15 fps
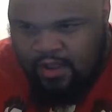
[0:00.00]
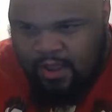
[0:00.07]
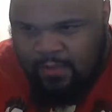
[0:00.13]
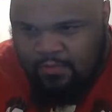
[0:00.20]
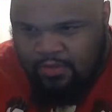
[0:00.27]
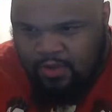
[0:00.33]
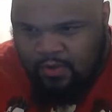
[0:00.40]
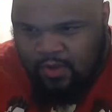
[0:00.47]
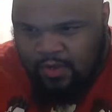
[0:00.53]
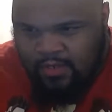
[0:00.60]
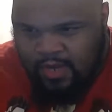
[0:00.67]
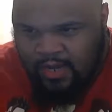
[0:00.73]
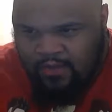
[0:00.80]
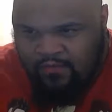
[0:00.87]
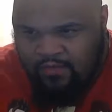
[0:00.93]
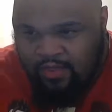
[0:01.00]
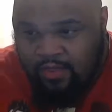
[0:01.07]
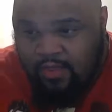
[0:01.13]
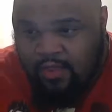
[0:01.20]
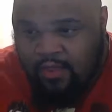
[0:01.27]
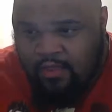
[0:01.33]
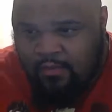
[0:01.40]
I'm so excited for the
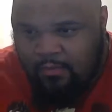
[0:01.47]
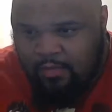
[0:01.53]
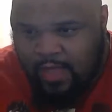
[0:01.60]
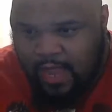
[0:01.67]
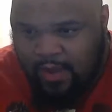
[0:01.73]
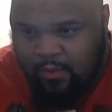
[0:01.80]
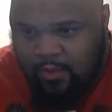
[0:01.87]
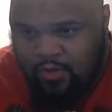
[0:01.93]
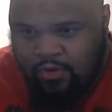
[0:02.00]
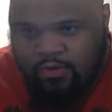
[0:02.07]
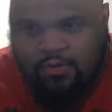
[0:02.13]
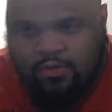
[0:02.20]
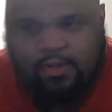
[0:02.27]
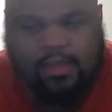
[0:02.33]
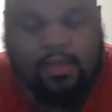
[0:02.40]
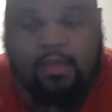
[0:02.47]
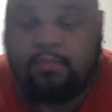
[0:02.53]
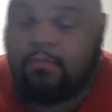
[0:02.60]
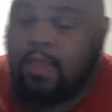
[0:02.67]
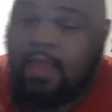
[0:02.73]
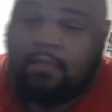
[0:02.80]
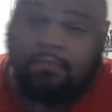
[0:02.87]
Black Widow.
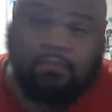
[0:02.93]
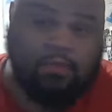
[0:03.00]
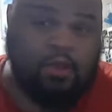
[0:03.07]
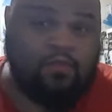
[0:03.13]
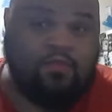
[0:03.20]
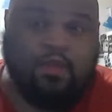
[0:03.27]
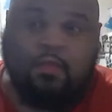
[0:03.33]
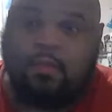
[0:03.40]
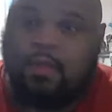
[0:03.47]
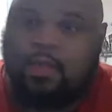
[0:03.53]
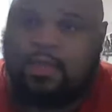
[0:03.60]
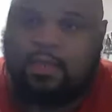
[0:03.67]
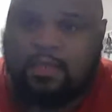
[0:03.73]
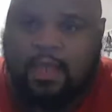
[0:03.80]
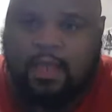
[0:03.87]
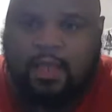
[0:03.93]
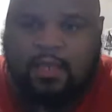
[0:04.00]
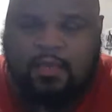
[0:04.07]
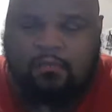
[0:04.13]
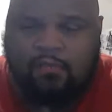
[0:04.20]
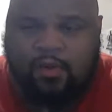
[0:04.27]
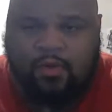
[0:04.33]
Good for you, really. It's like it's
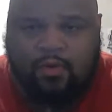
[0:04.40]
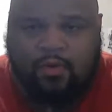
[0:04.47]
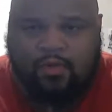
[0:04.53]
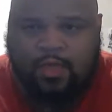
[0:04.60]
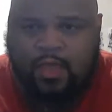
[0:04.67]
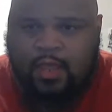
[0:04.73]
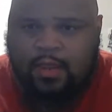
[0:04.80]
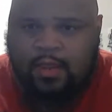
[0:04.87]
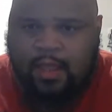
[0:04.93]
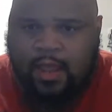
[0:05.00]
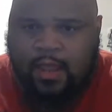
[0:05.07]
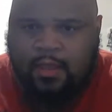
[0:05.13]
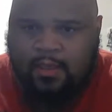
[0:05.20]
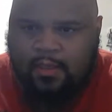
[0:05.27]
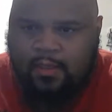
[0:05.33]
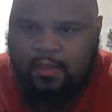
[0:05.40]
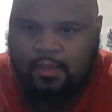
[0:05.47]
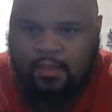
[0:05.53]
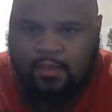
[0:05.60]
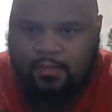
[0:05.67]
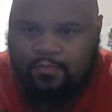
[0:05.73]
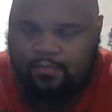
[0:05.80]
a prequel thing, and like
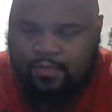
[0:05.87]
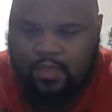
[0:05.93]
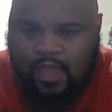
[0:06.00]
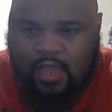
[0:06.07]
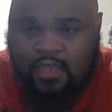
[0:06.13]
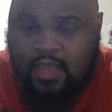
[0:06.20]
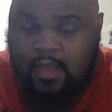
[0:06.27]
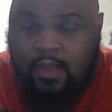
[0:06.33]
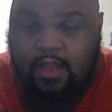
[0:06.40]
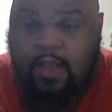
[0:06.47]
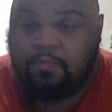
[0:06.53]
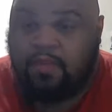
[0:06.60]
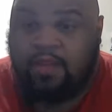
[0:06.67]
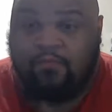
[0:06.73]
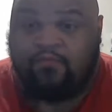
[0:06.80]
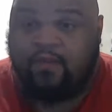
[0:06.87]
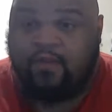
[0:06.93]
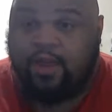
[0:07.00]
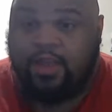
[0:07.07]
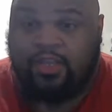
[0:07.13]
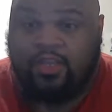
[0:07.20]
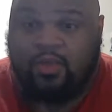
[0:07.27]
it comes out
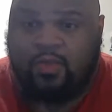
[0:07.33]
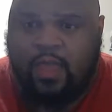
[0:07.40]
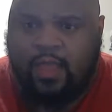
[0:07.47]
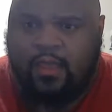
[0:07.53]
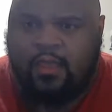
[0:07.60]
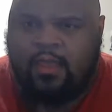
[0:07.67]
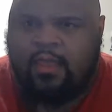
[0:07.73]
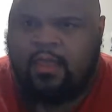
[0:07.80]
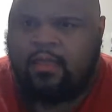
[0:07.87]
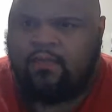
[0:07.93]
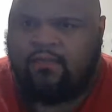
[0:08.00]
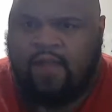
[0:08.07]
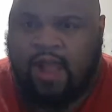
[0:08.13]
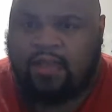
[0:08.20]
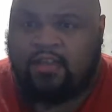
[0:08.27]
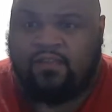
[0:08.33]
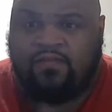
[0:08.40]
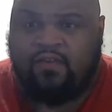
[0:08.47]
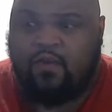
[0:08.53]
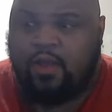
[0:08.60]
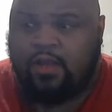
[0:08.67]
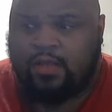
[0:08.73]
very soon. Like Fast and
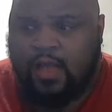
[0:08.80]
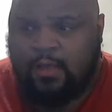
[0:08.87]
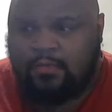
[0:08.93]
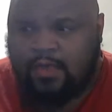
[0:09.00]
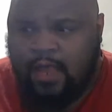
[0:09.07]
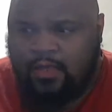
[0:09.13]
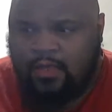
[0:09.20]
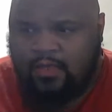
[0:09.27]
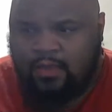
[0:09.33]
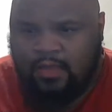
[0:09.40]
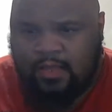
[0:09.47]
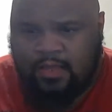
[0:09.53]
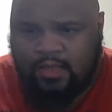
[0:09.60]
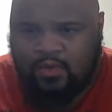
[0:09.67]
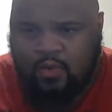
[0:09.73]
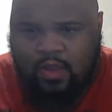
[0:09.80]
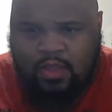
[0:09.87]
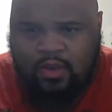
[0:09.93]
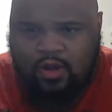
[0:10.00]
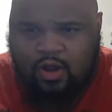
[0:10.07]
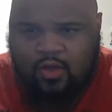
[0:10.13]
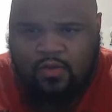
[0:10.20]
Furious comes out like this week, you
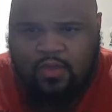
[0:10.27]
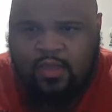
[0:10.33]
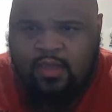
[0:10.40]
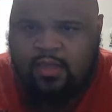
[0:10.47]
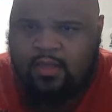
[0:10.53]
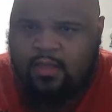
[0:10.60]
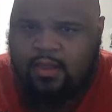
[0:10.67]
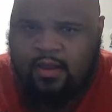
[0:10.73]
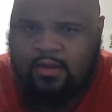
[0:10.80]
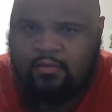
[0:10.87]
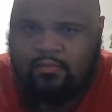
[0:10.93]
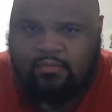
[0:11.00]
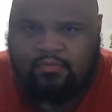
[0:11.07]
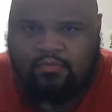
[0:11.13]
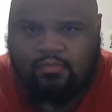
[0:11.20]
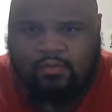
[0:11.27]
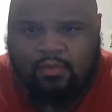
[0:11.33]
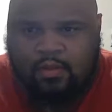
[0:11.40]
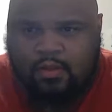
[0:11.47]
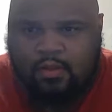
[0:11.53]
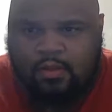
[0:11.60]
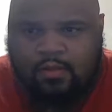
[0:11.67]
know, and
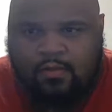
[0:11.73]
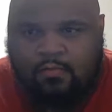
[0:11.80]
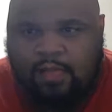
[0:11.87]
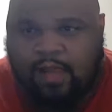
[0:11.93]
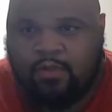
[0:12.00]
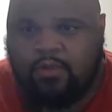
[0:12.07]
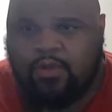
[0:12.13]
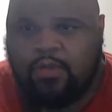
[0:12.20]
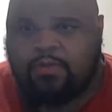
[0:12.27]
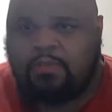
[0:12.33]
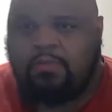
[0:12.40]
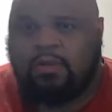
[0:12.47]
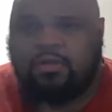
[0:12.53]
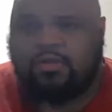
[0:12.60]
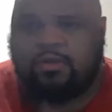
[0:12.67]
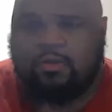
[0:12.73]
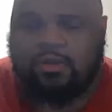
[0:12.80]
Black Widow comes out pretty soon too.